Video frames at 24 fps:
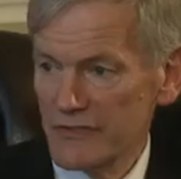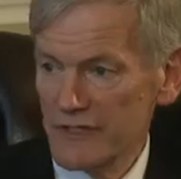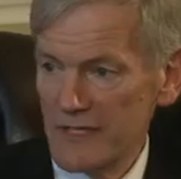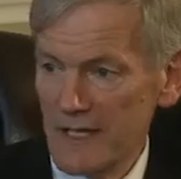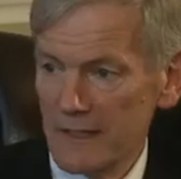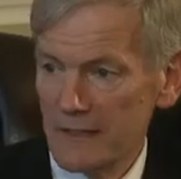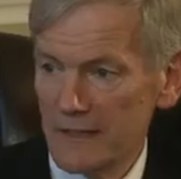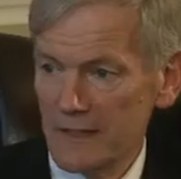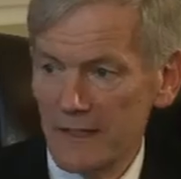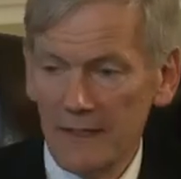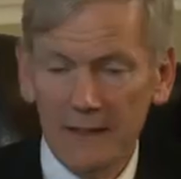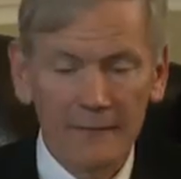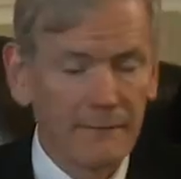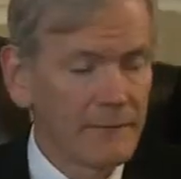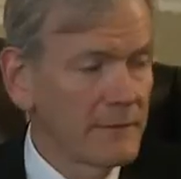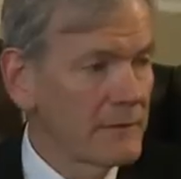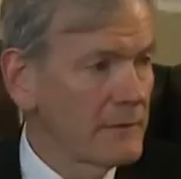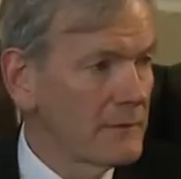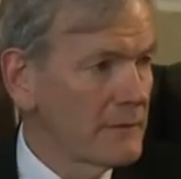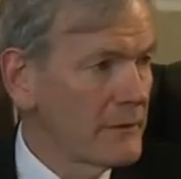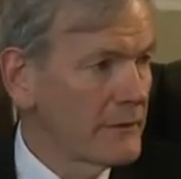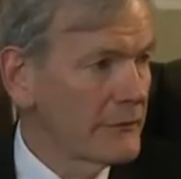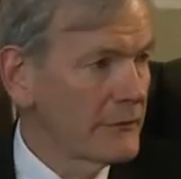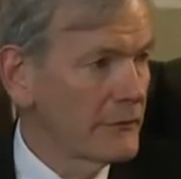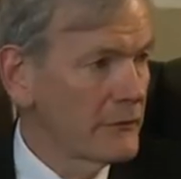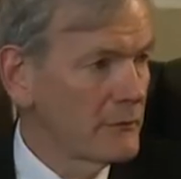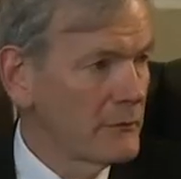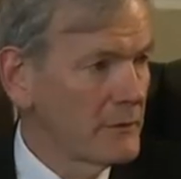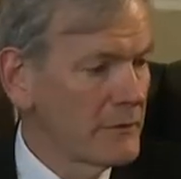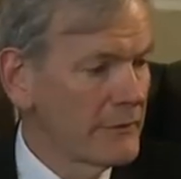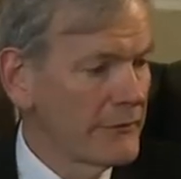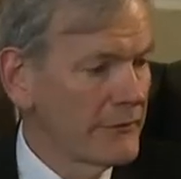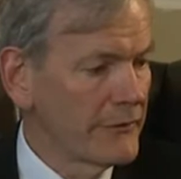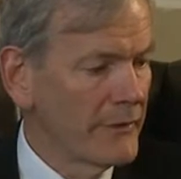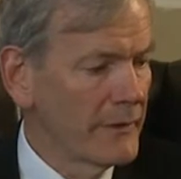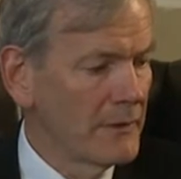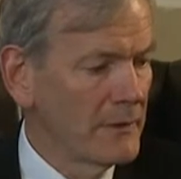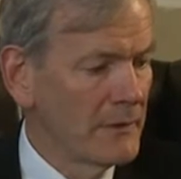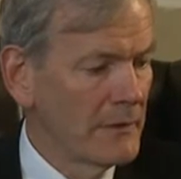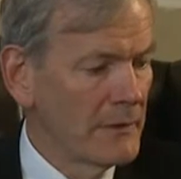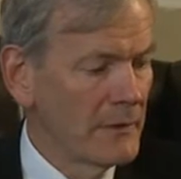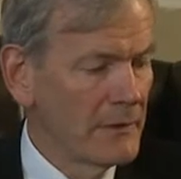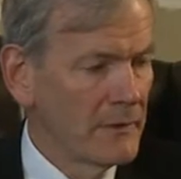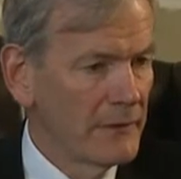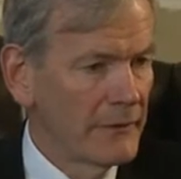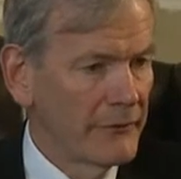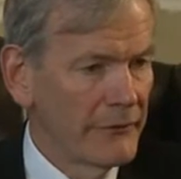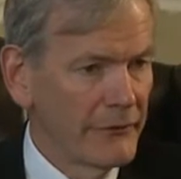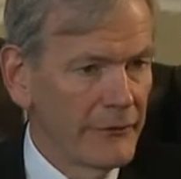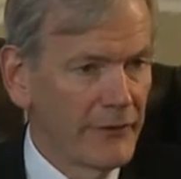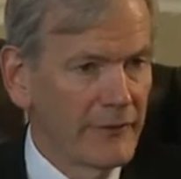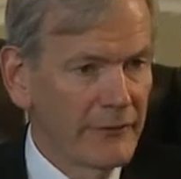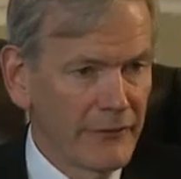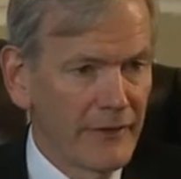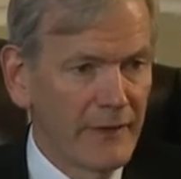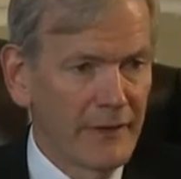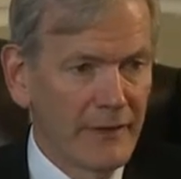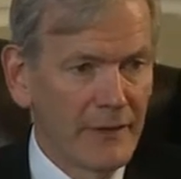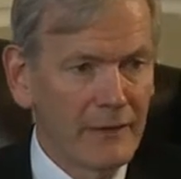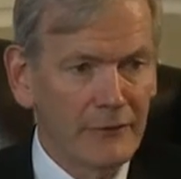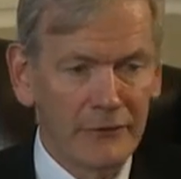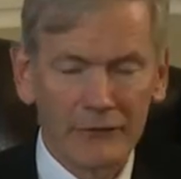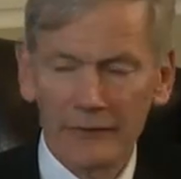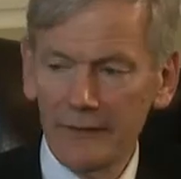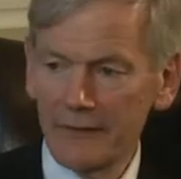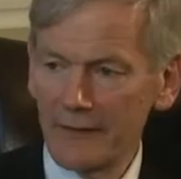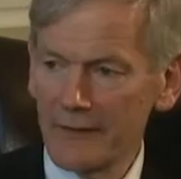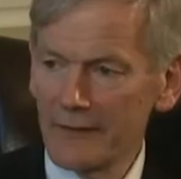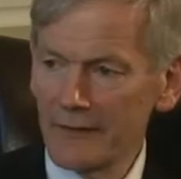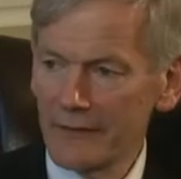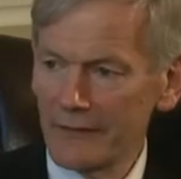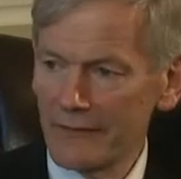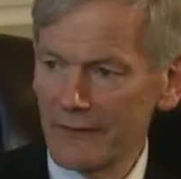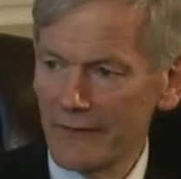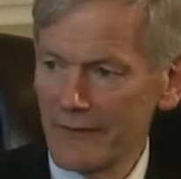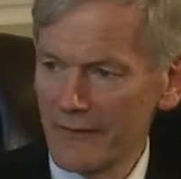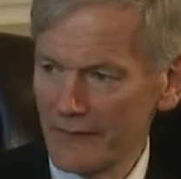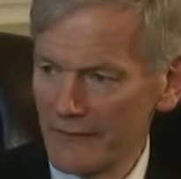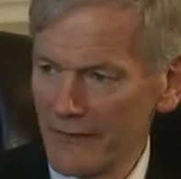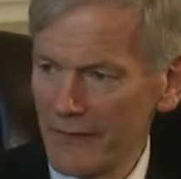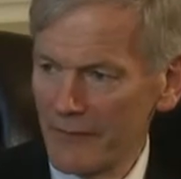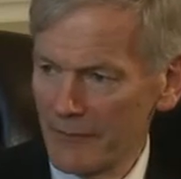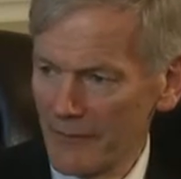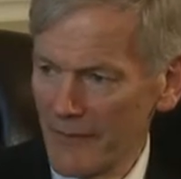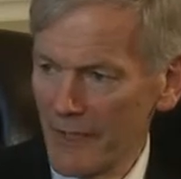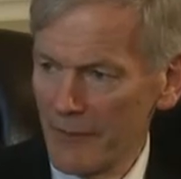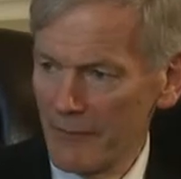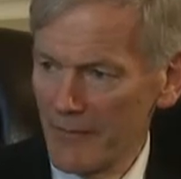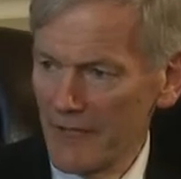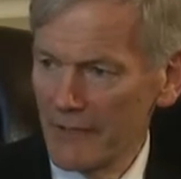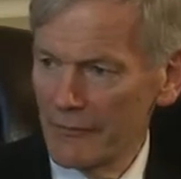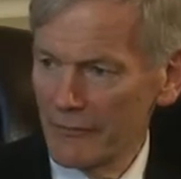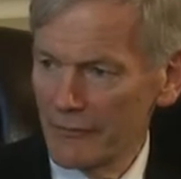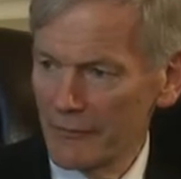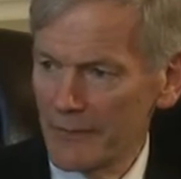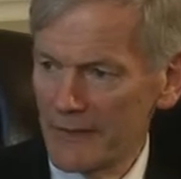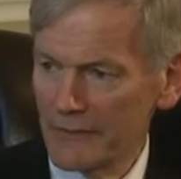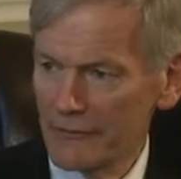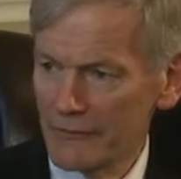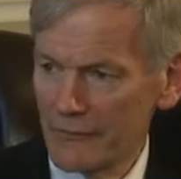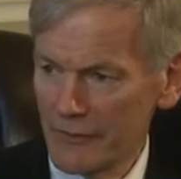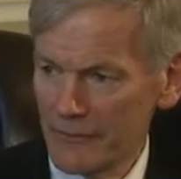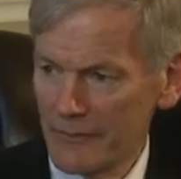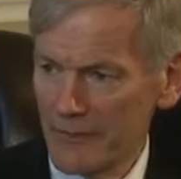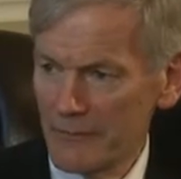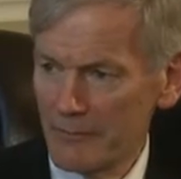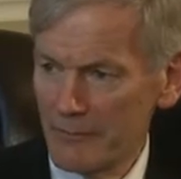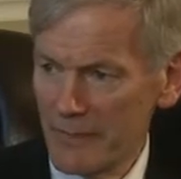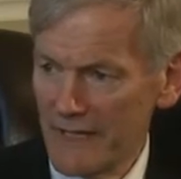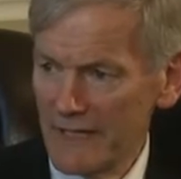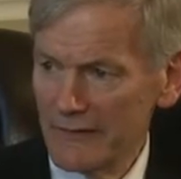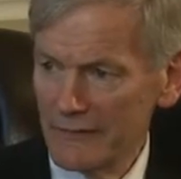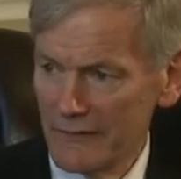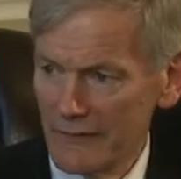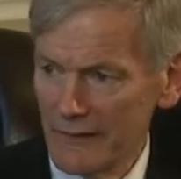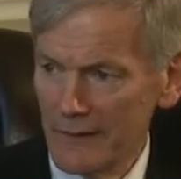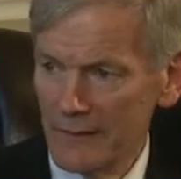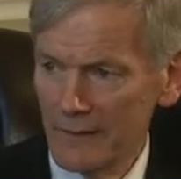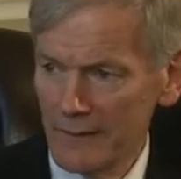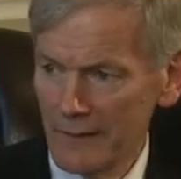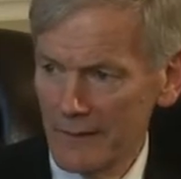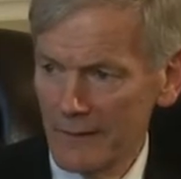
that could have for the rest of the world. So since then, actually, things in many respects have got a bit better.